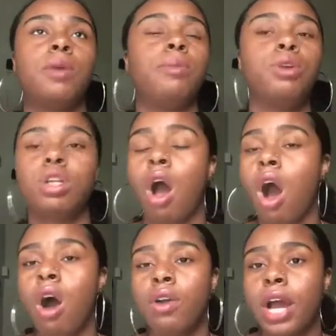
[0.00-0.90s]
pull an
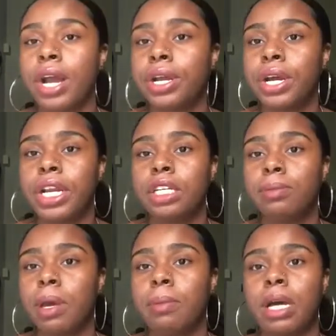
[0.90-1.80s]
all-nighter and
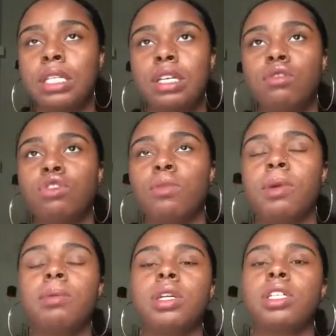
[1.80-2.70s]
expect myself to
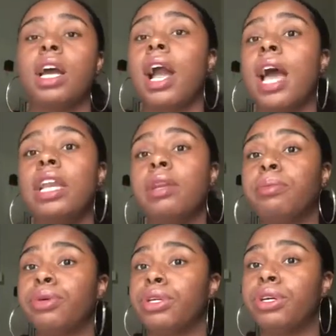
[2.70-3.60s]
remember this. Like, I didn't
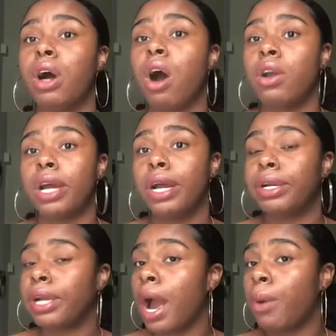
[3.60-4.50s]
pull an
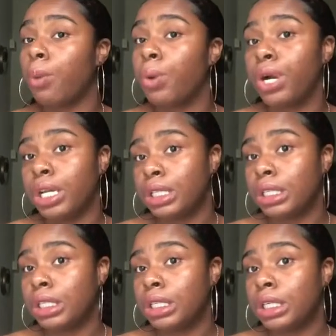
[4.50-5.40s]
all-nighter not
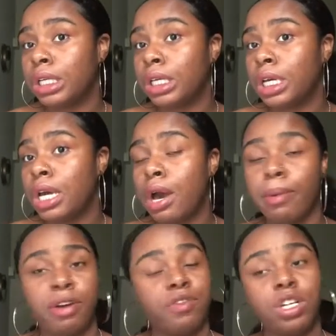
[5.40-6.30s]
once
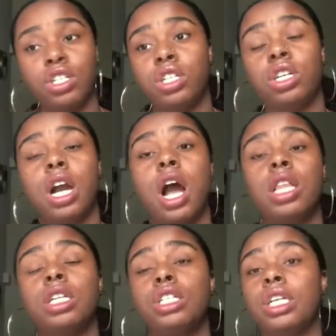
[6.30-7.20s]
my first year of
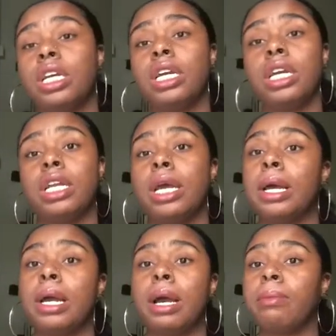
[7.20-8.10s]
college, and
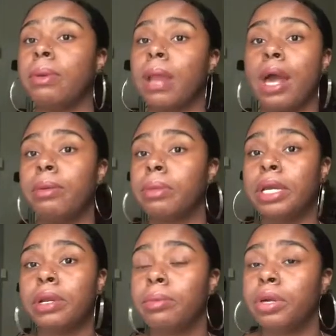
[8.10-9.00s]
I don't
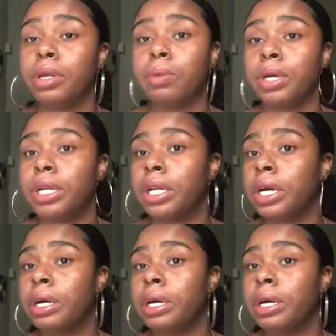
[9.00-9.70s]
plan on pulling one